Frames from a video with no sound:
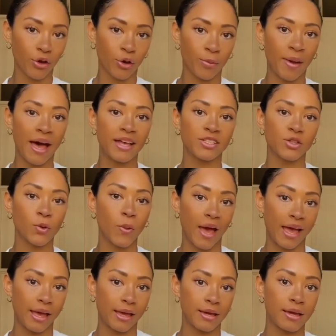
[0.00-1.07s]
passed
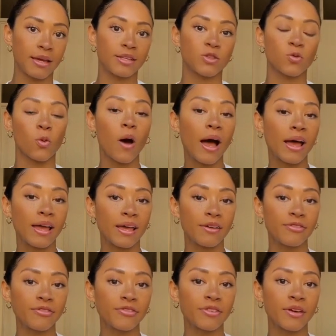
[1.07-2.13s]
away, his
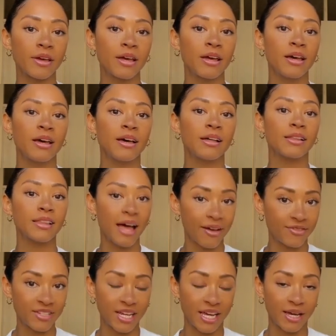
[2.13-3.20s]
wife
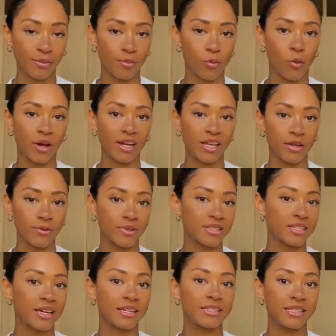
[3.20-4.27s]
left him when he was
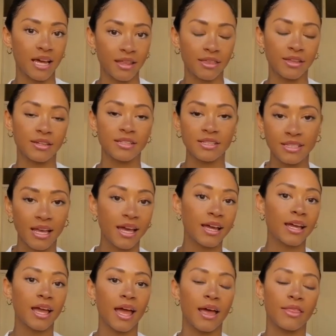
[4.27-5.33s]
like deathly
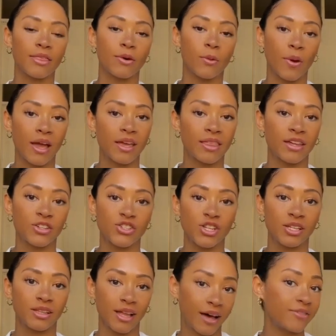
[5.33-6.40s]
sick, and the way that
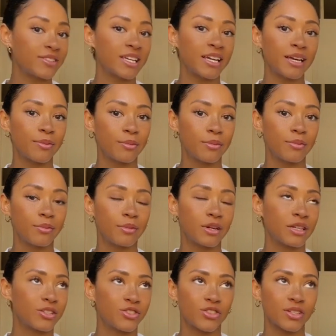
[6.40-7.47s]
she left him
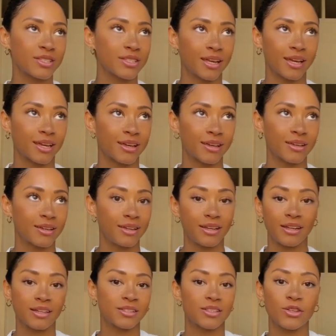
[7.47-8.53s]
is just like
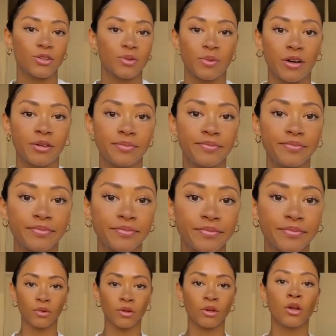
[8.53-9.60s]

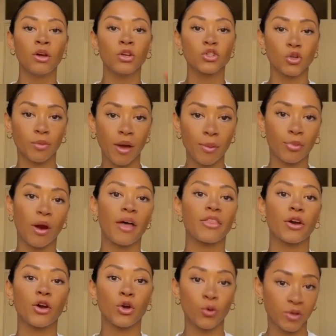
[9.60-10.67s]
inexcusable. So, my
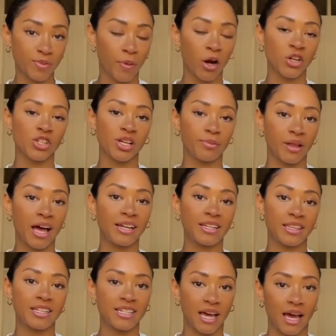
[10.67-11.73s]
brother, who was partially blind at
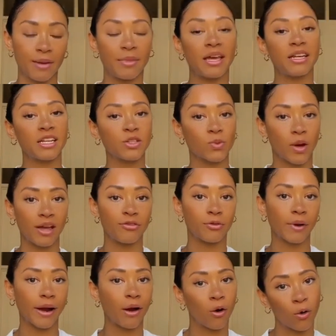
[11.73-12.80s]
the time, and his wife
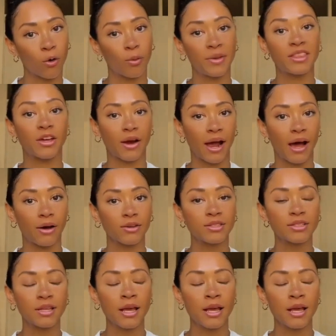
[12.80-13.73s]
were at home at their house.